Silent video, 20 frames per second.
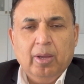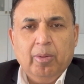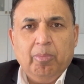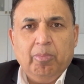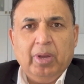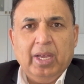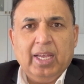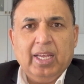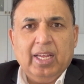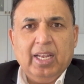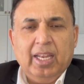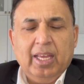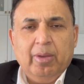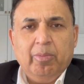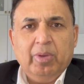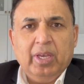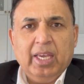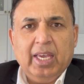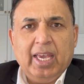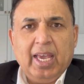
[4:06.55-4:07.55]
by
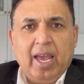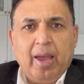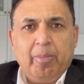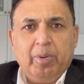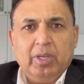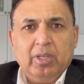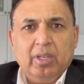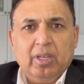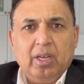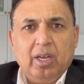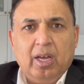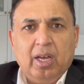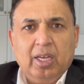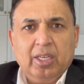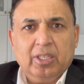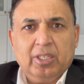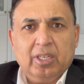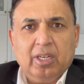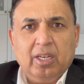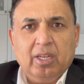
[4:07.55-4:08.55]
claiming capital
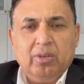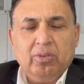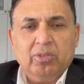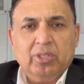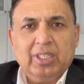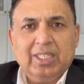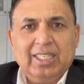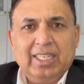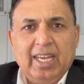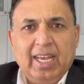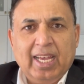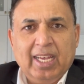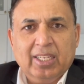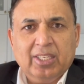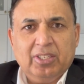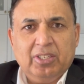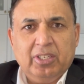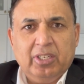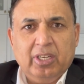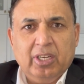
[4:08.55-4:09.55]
cost allowance tax
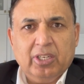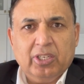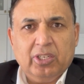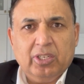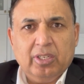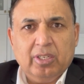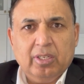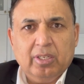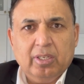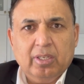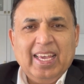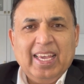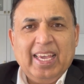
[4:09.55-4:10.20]
deduction.